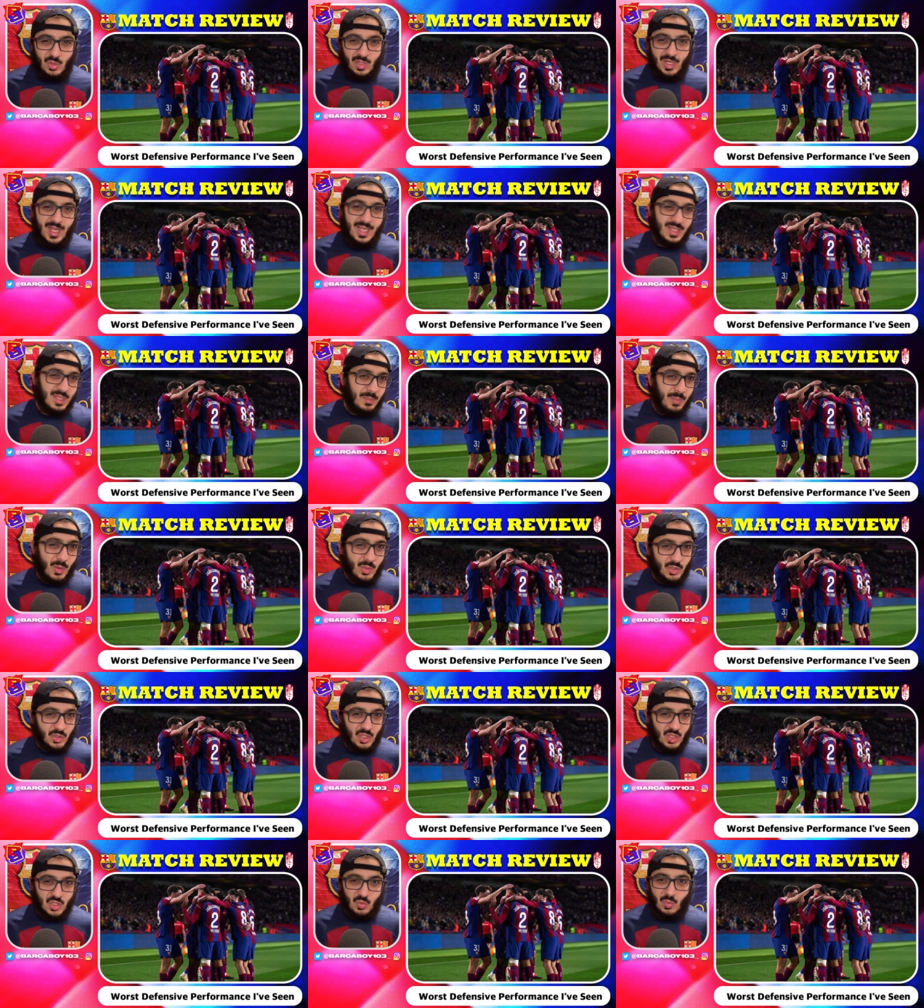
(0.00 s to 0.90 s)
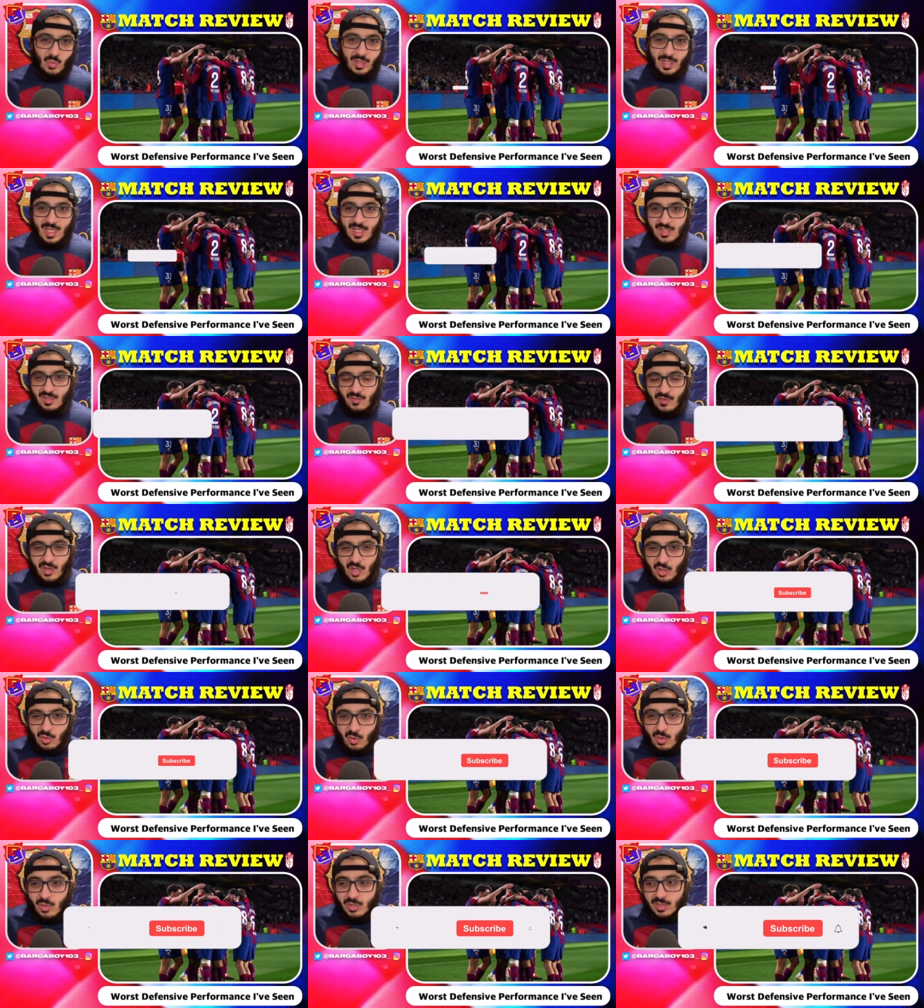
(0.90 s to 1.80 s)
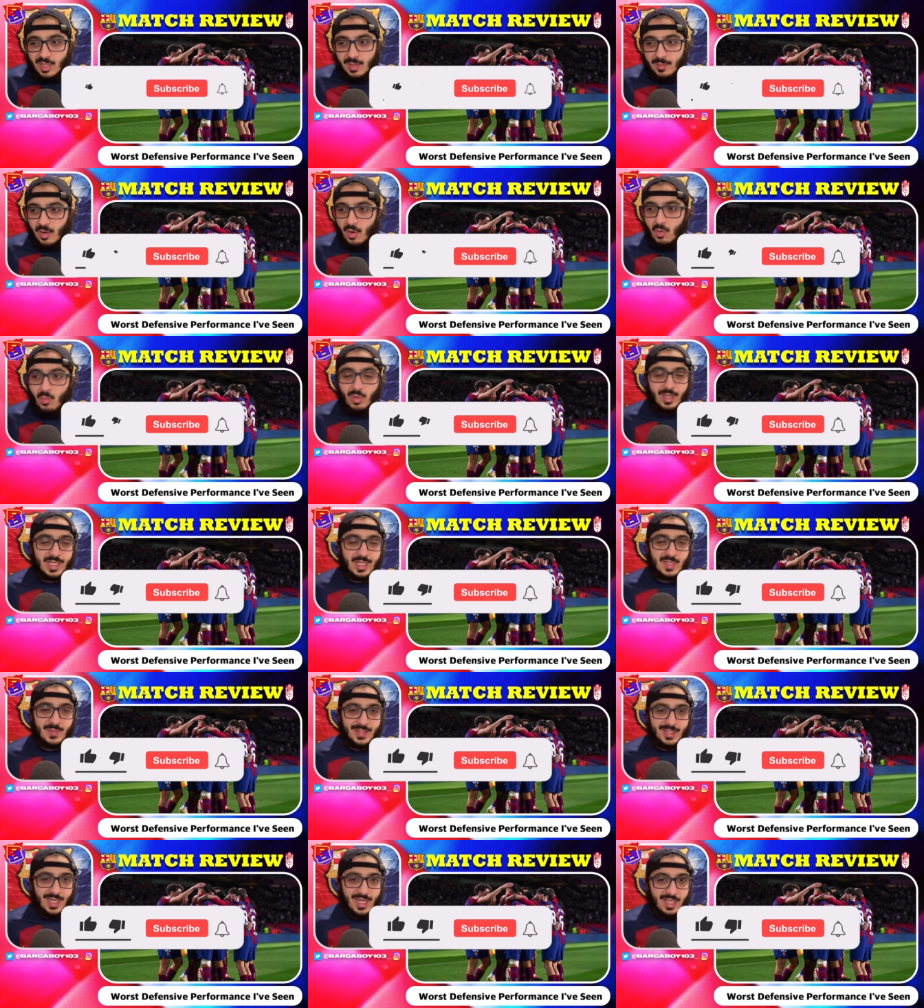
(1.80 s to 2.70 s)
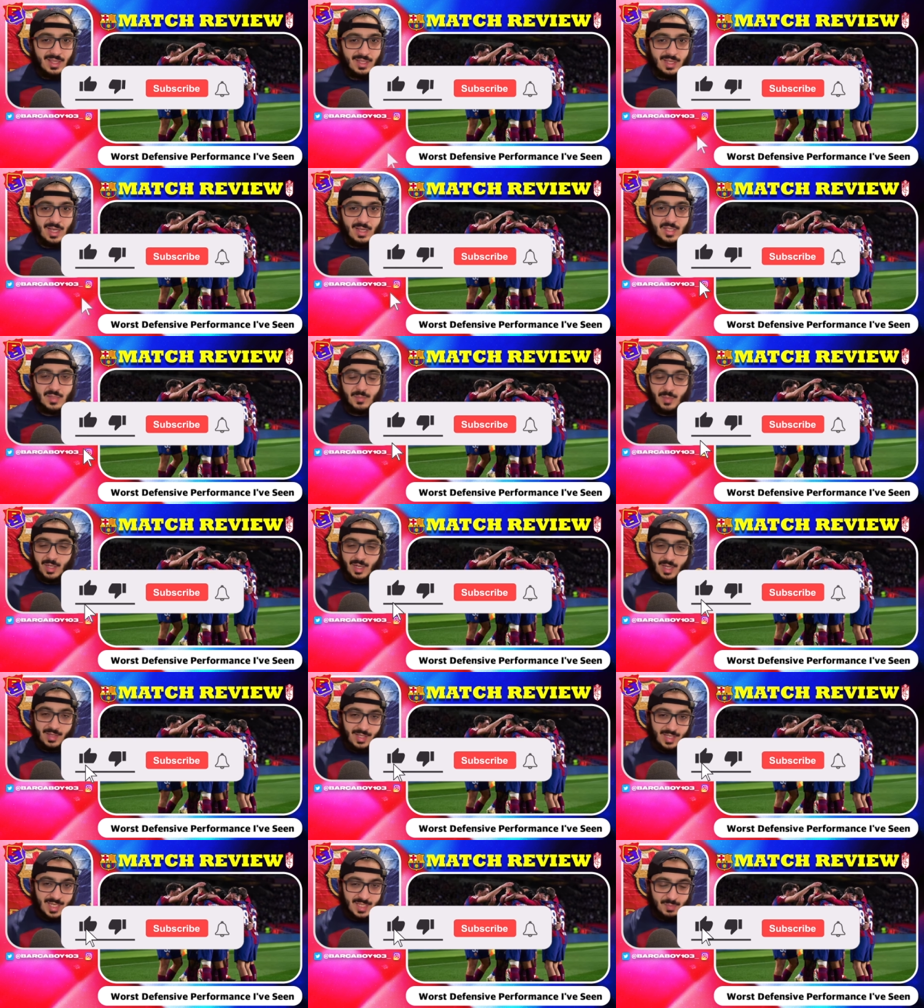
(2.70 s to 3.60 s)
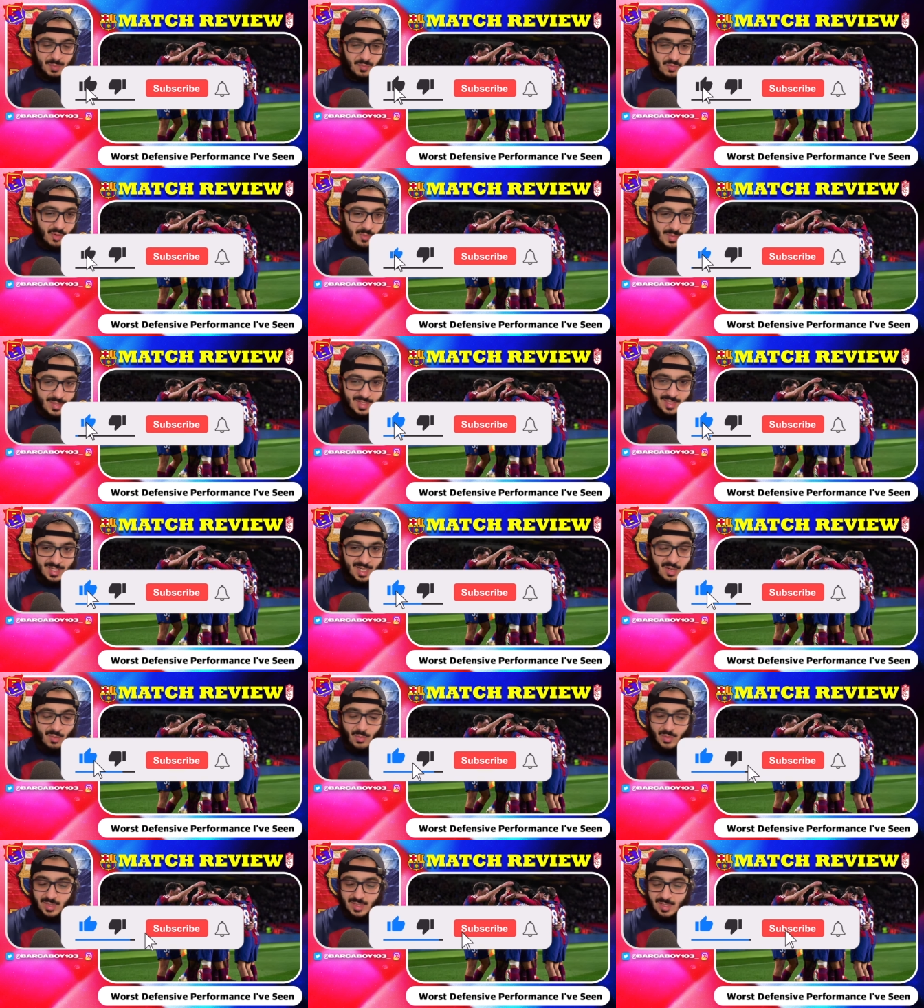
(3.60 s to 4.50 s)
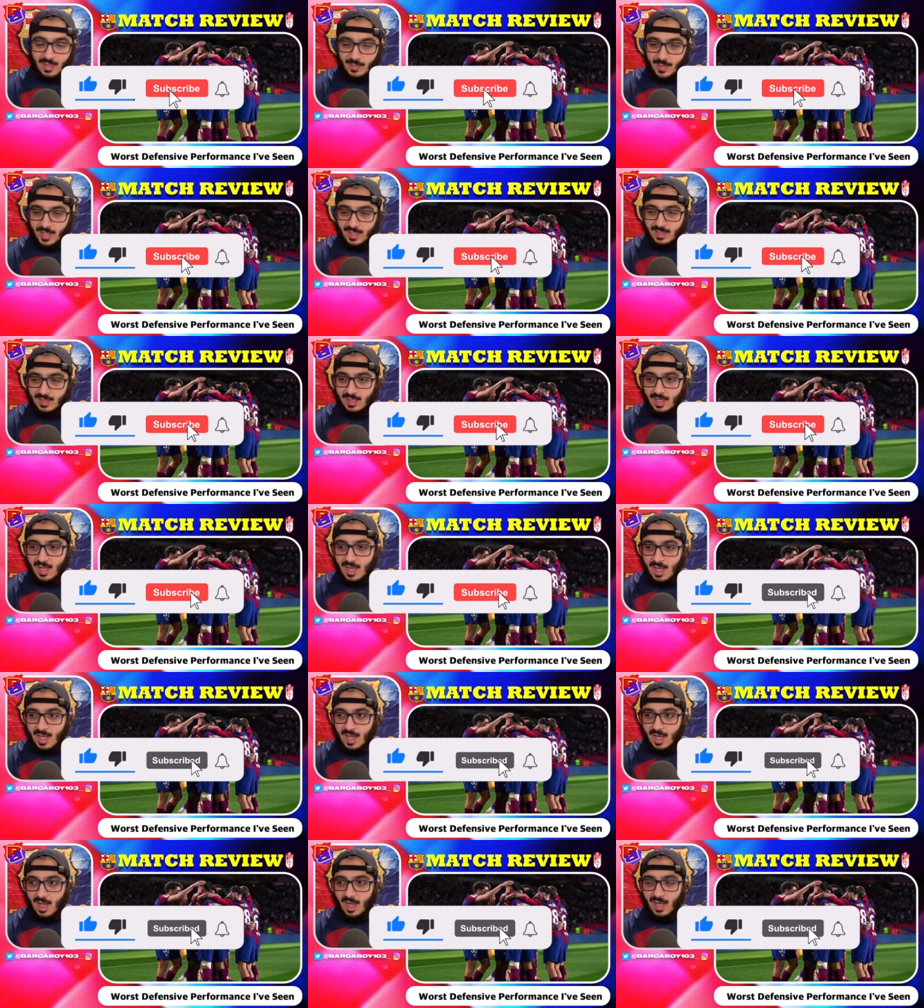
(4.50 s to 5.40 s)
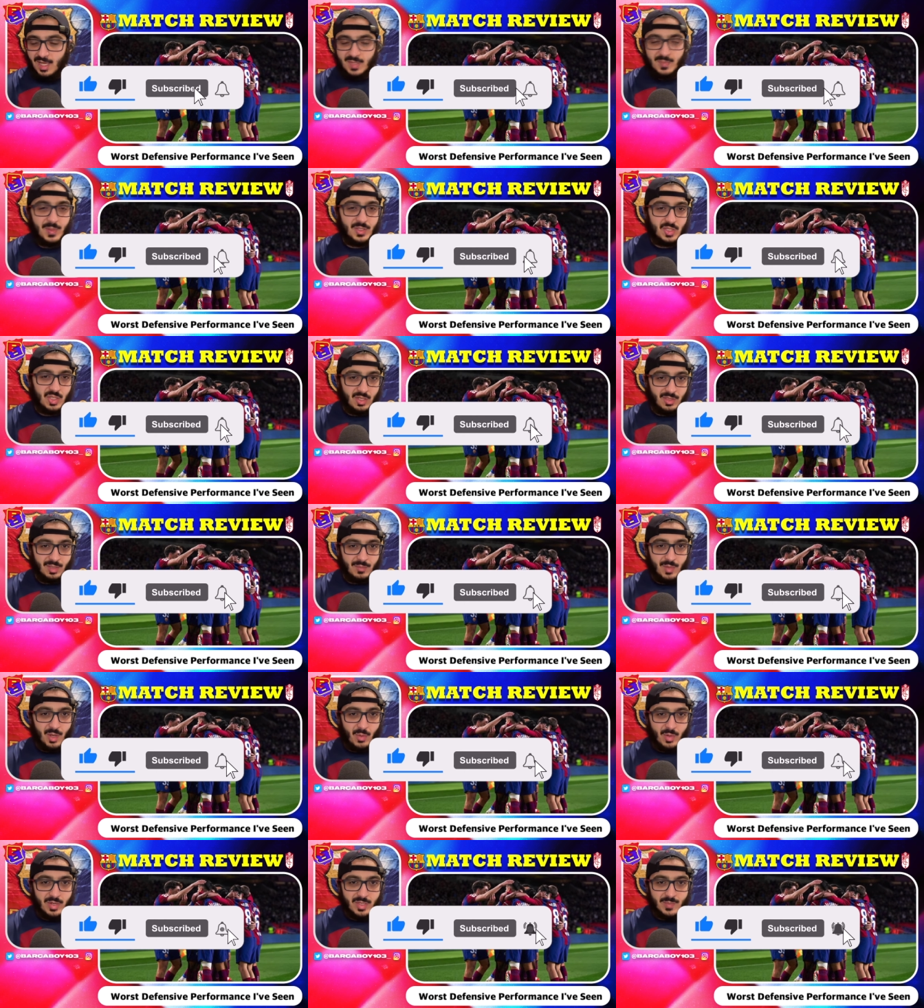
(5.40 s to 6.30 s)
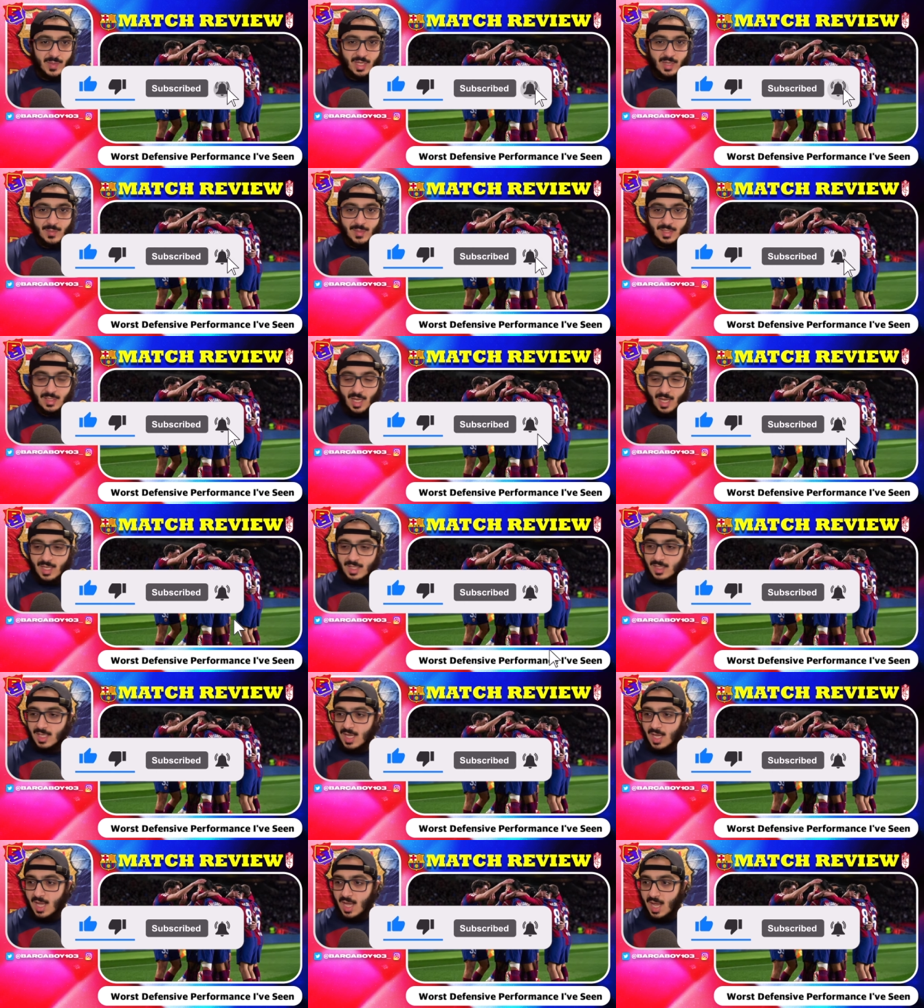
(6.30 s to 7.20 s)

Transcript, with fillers: it, hit the post, and just went in. So for the goals, I don't really expect anything else, but I think his performance today wasn't the best, uh, especially on the ball when he's making mistakes.